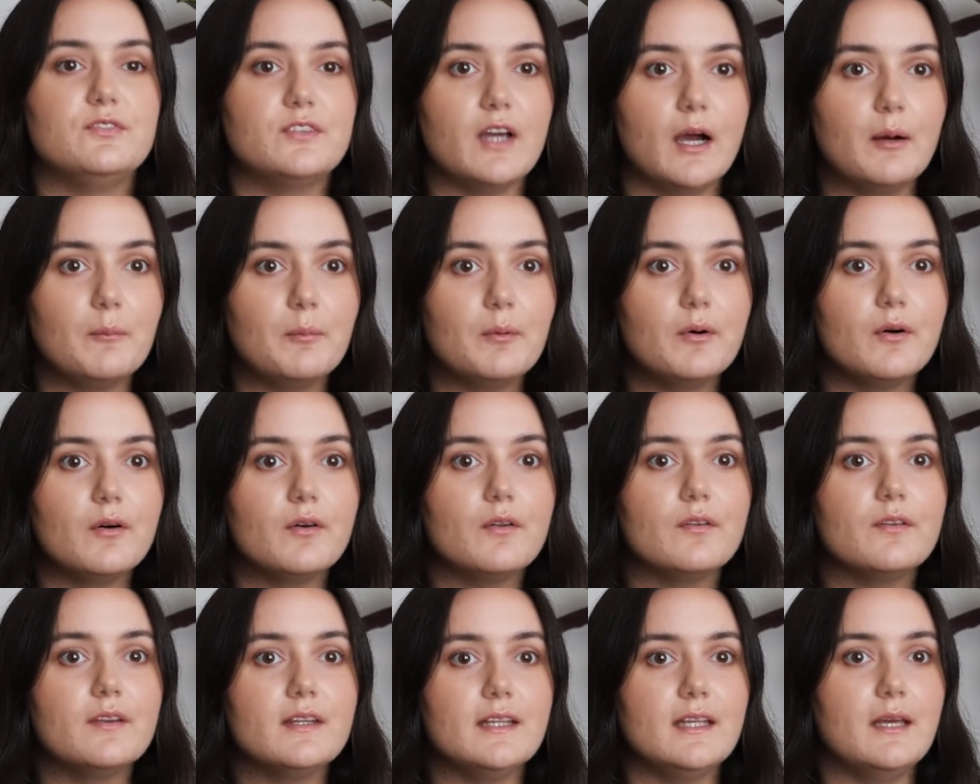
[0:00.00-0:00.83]

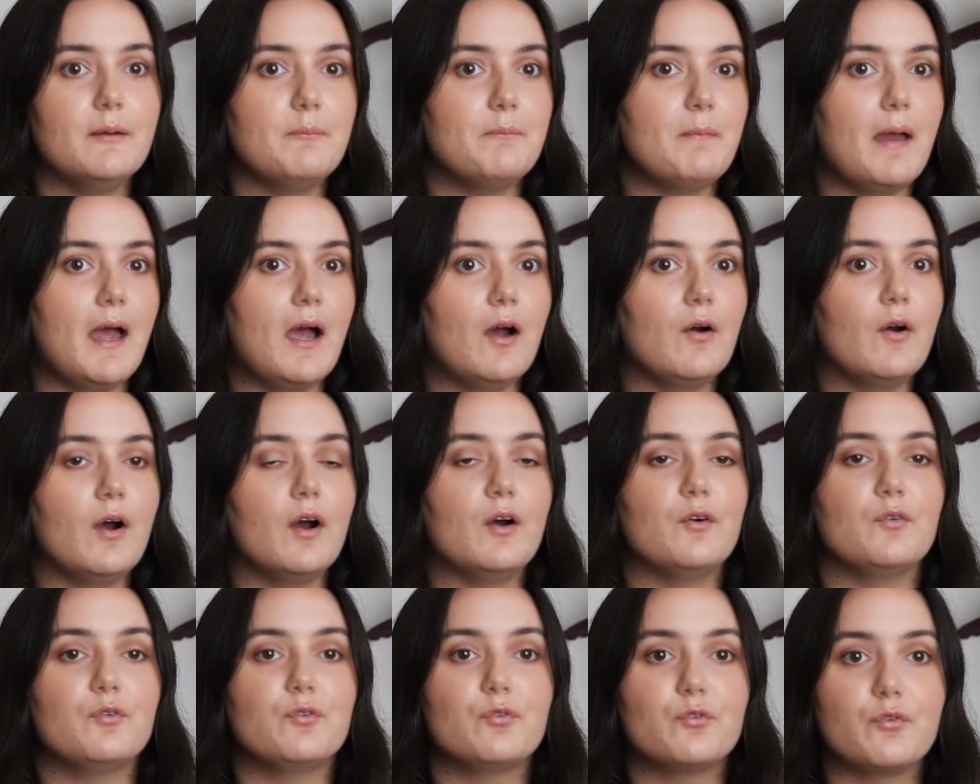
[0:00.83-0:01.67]
double the amount
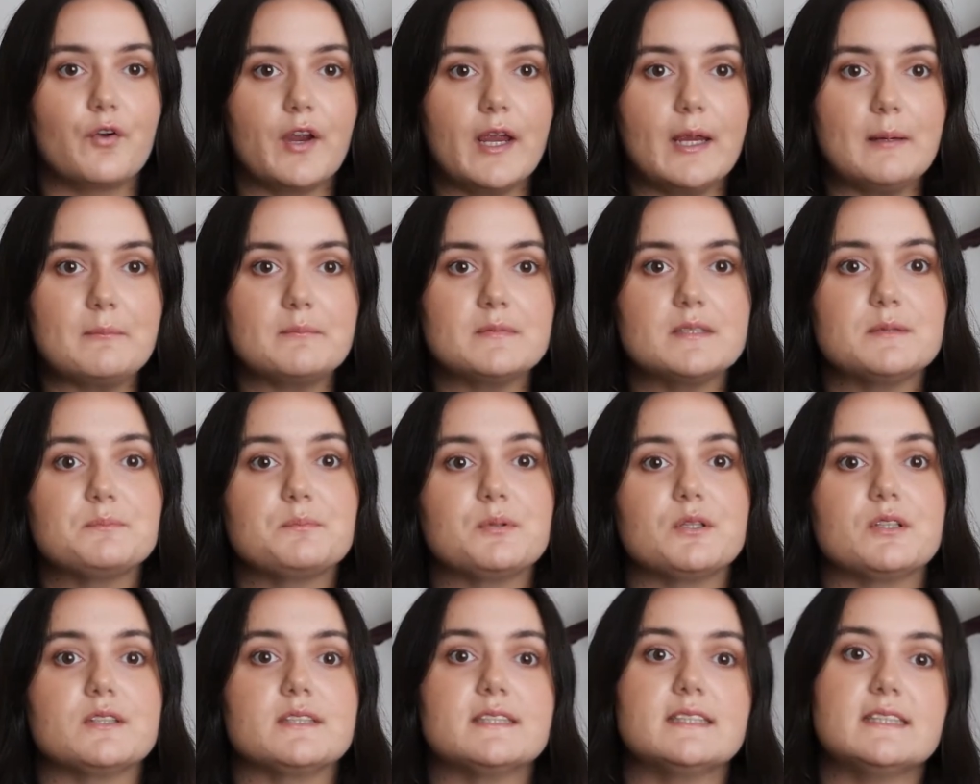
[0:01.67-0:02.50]
of frames
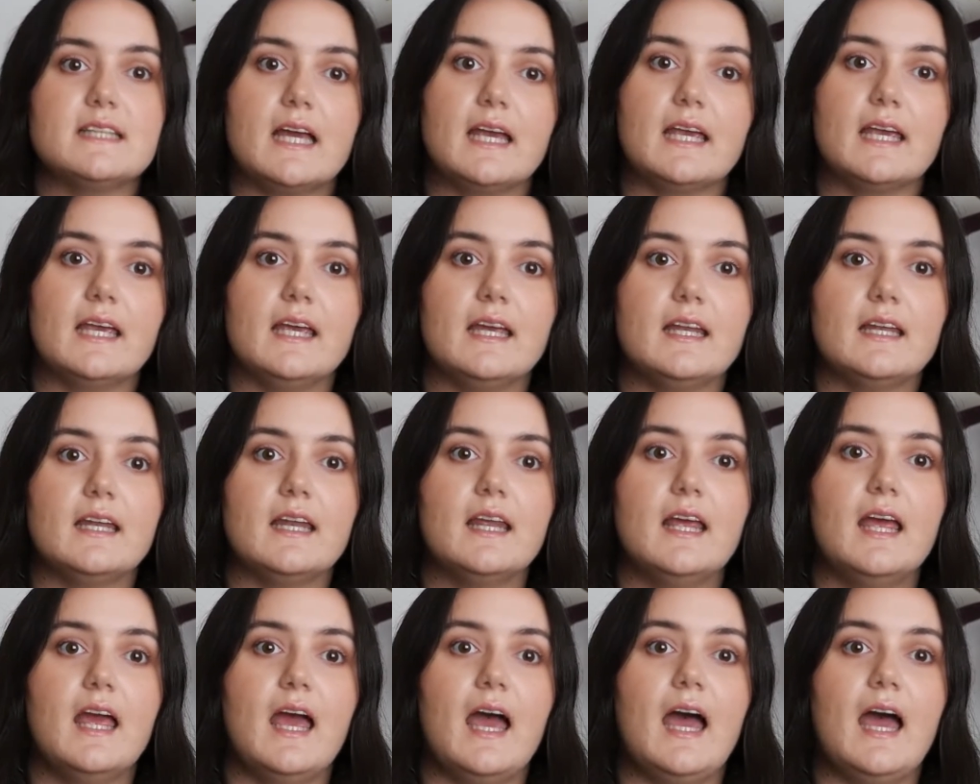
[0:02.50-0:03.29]
per second